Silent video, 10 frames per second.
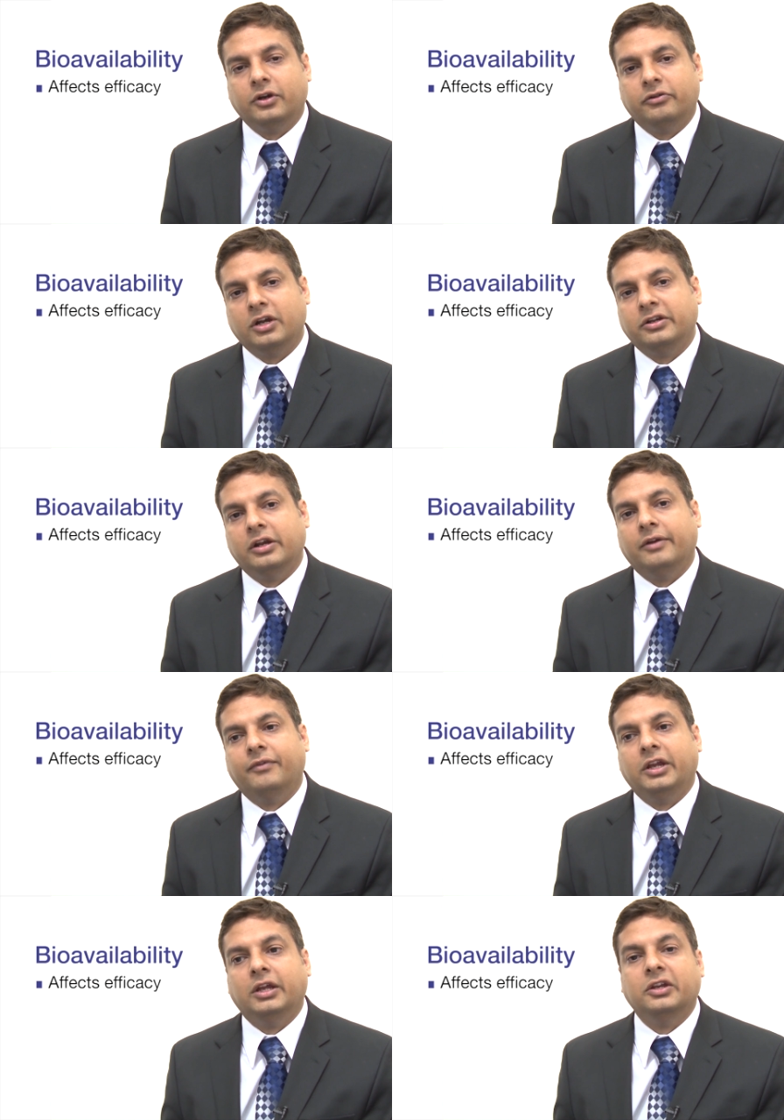a drug
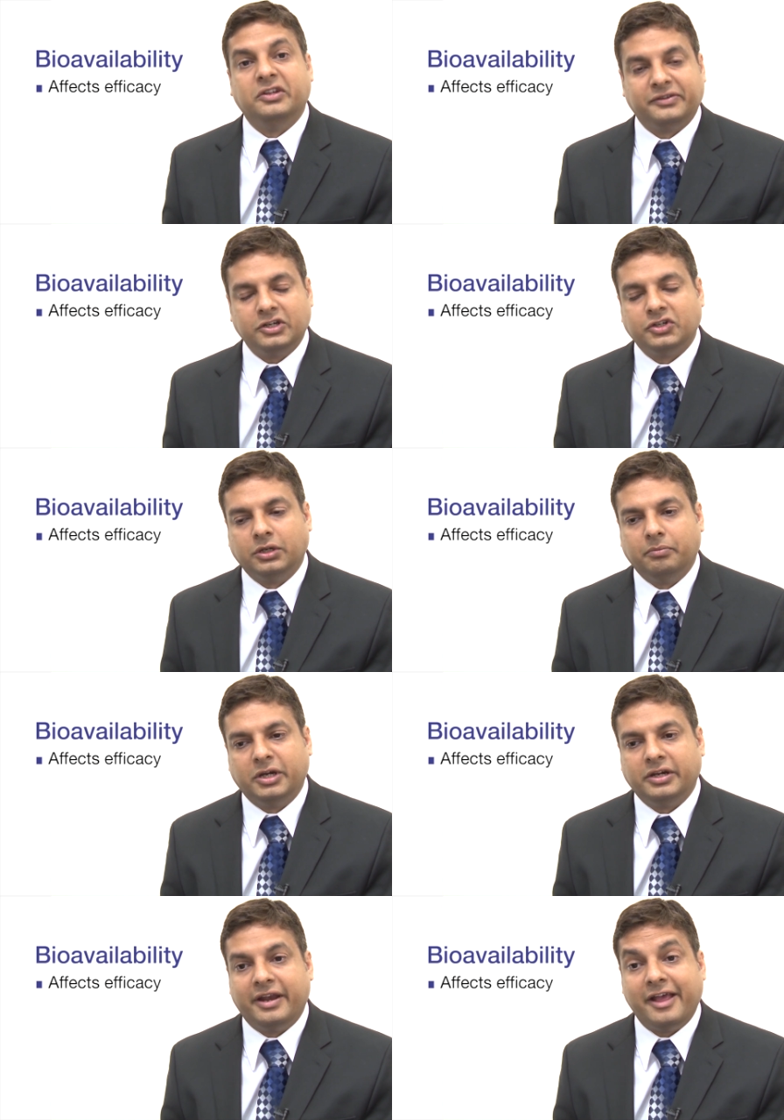delivery discussion,
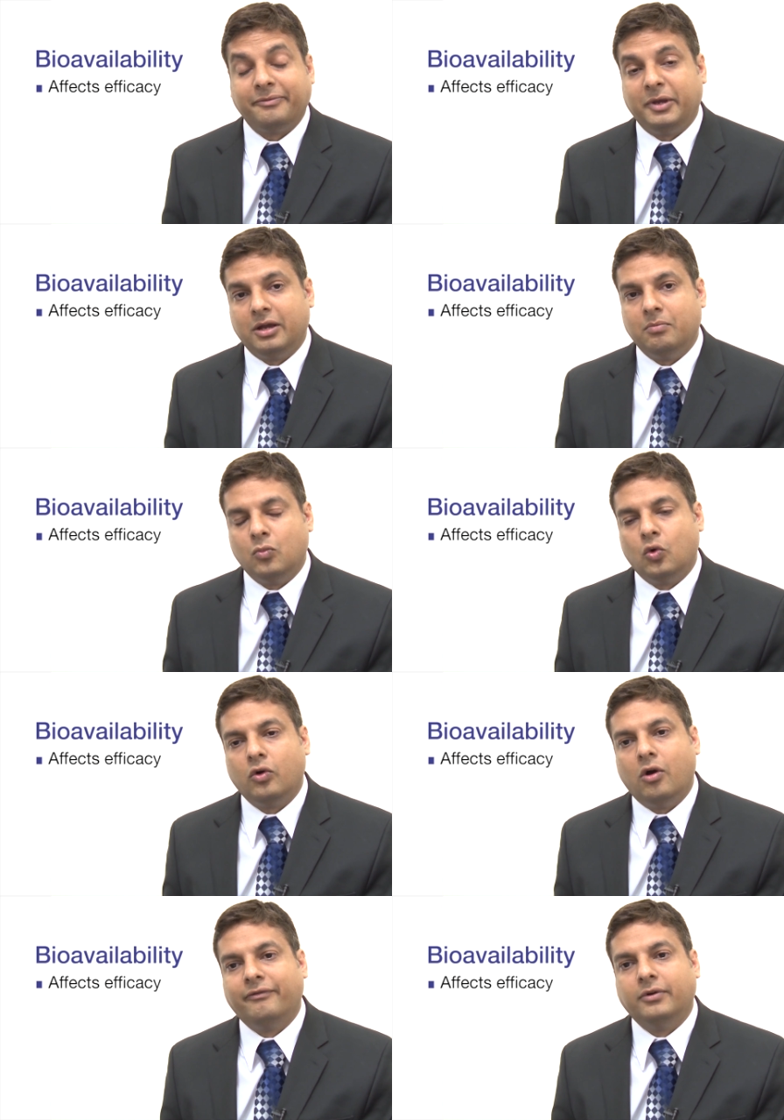but it has become
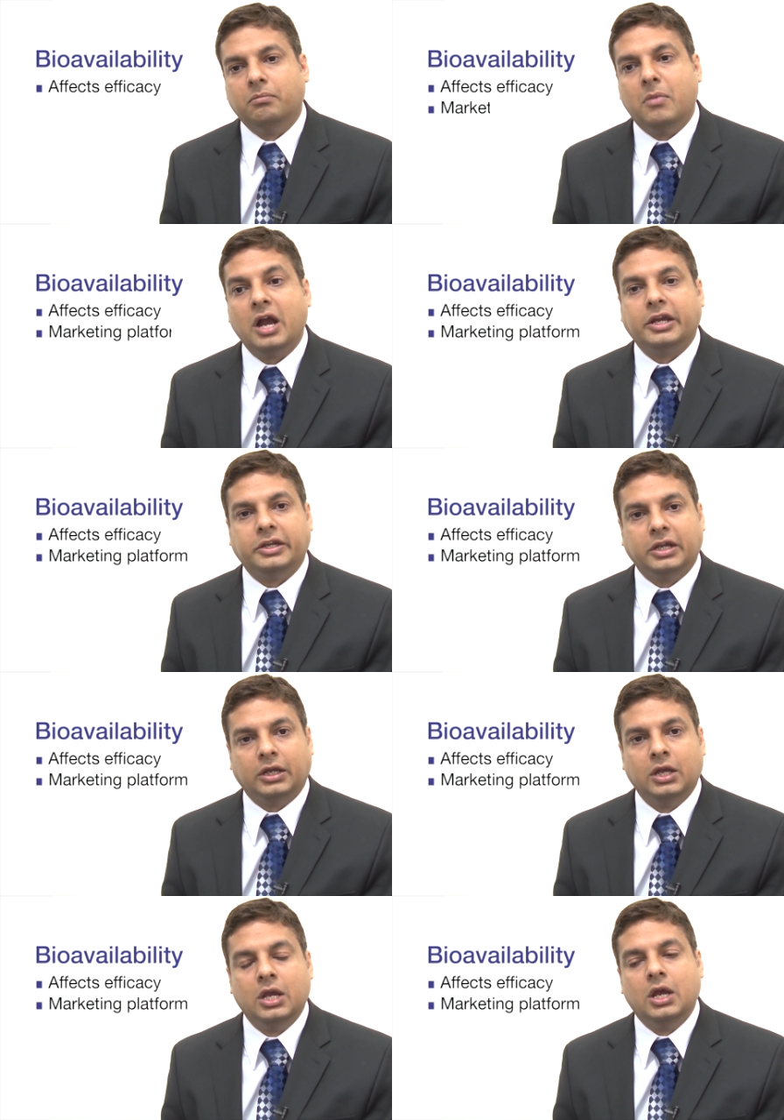more of a
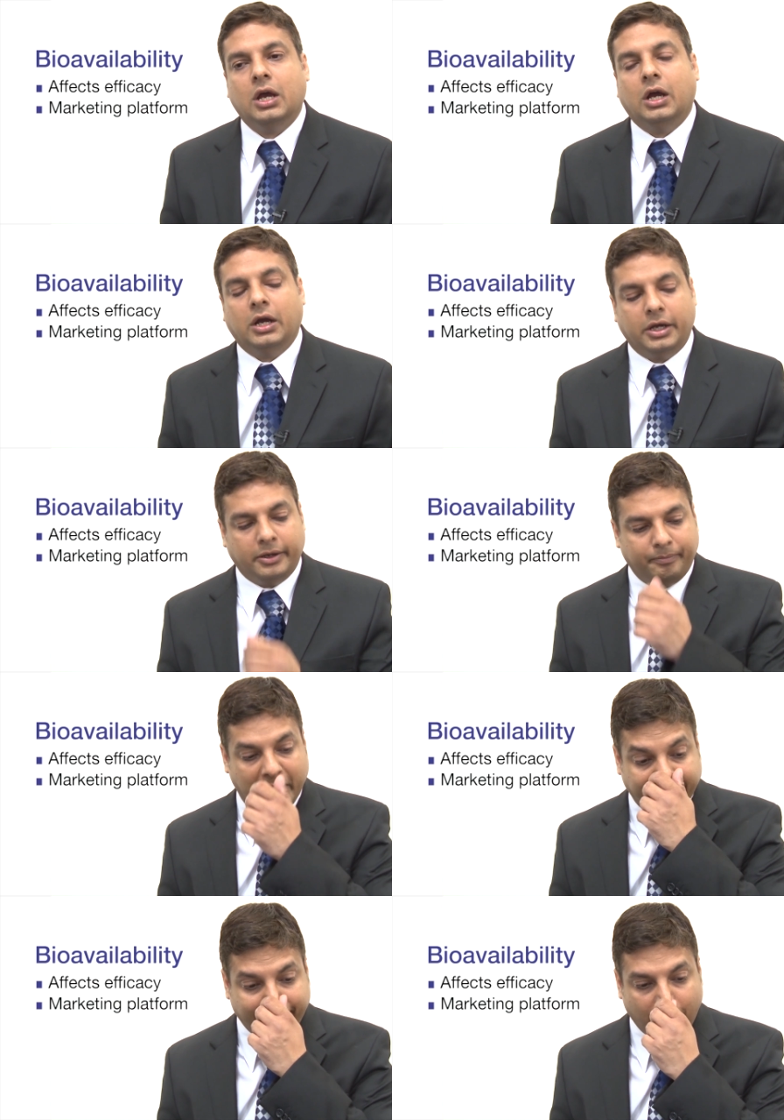marketing uh,
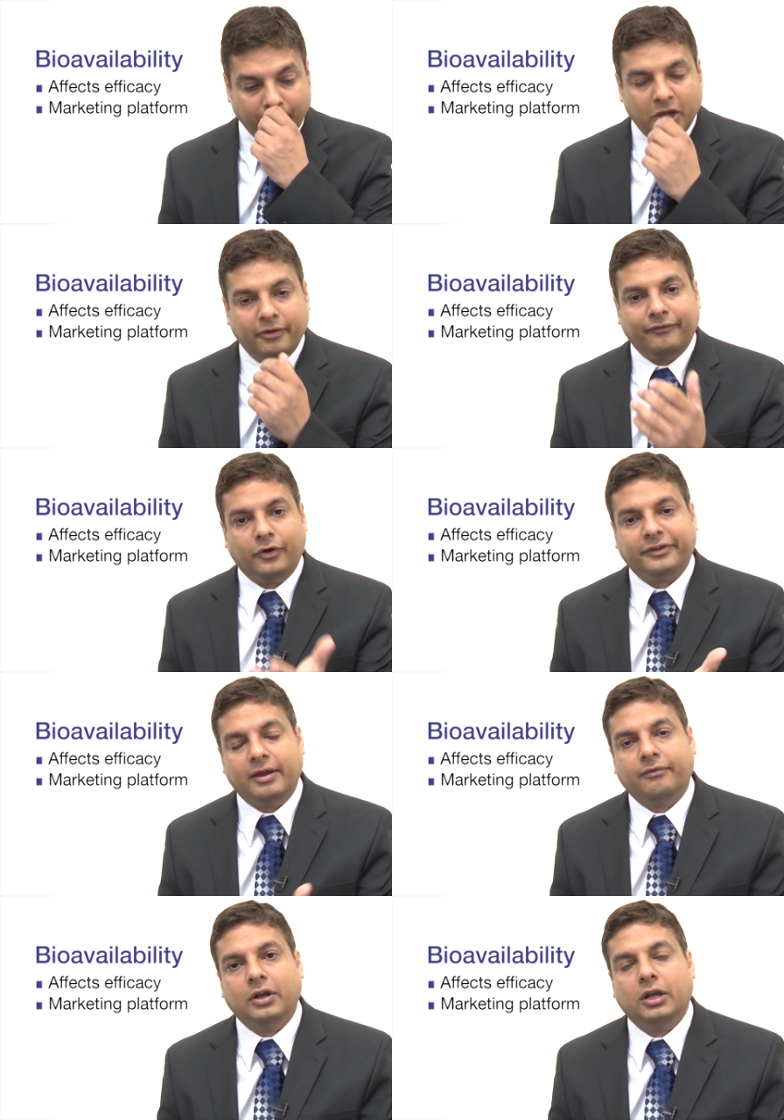platform for
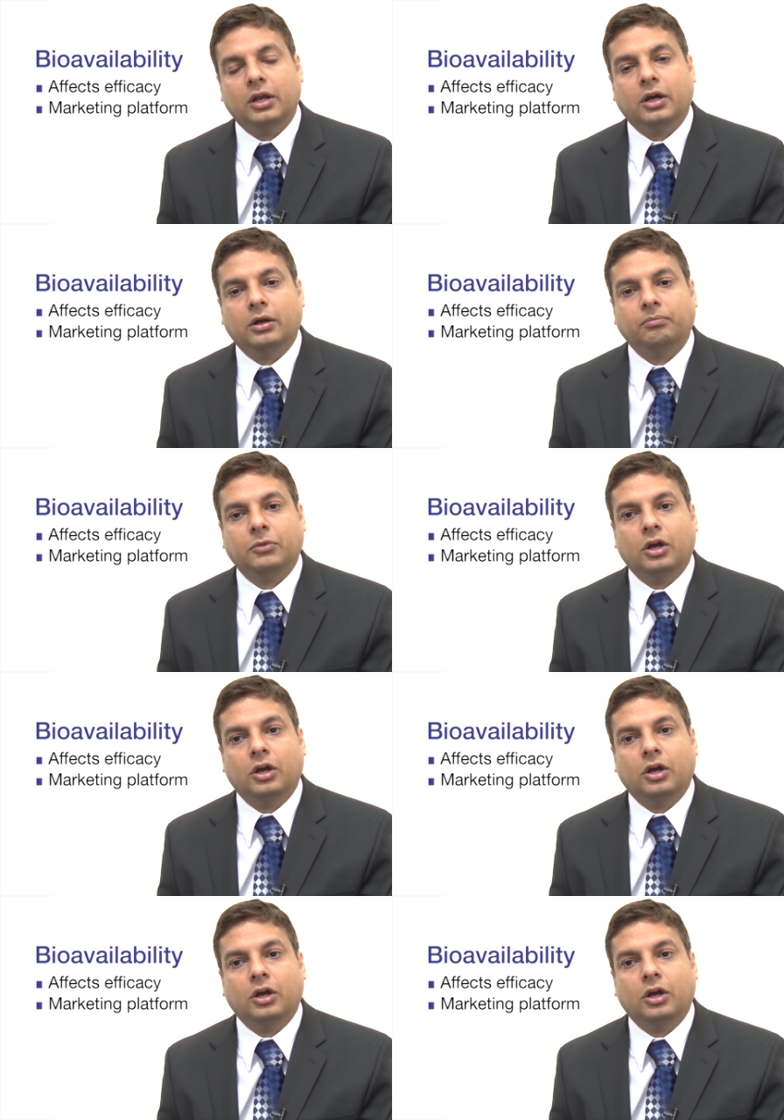several uh,